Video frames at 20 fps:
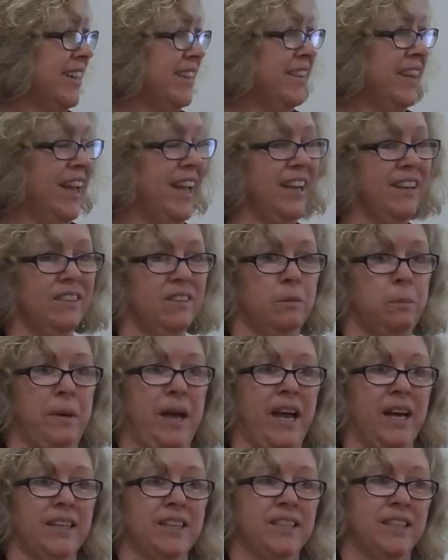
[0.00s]
They
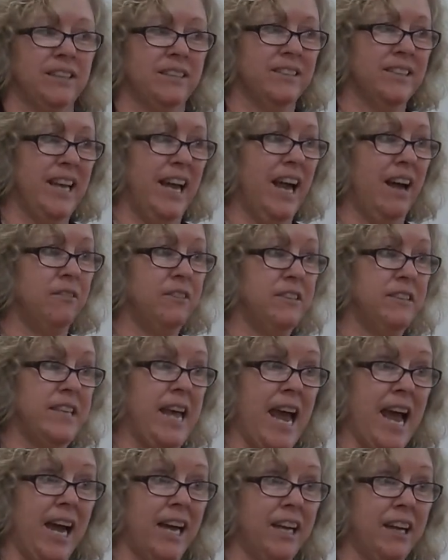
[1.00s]
expect to have
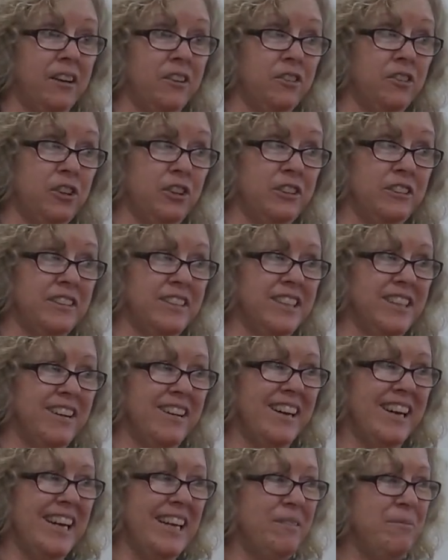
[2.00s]
snack at a certain
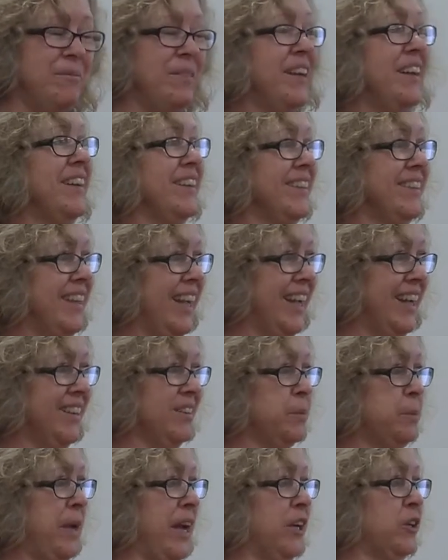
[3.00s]
time. They
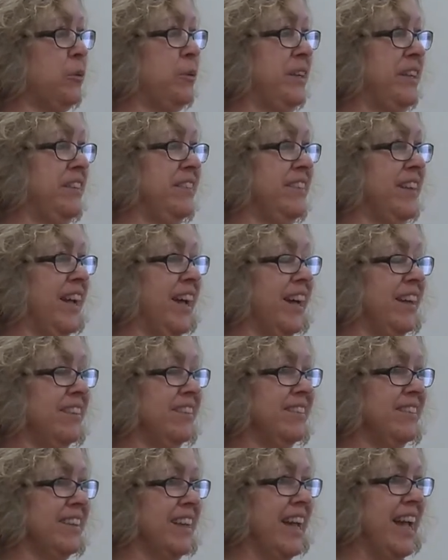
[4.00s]
expect recess,
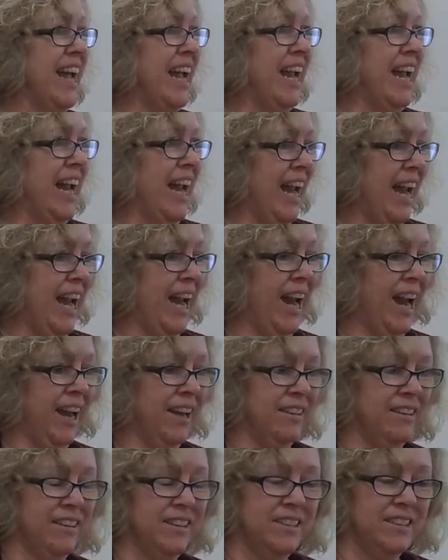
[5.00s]

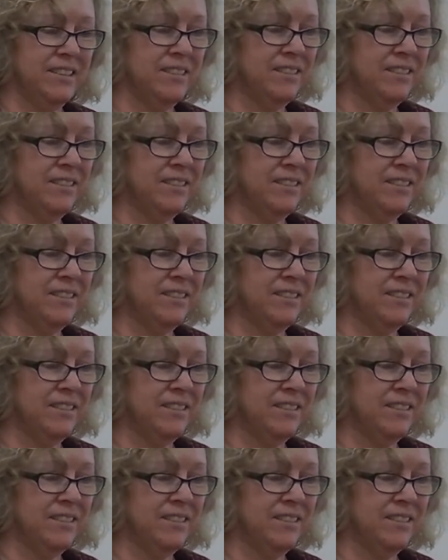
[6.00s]
and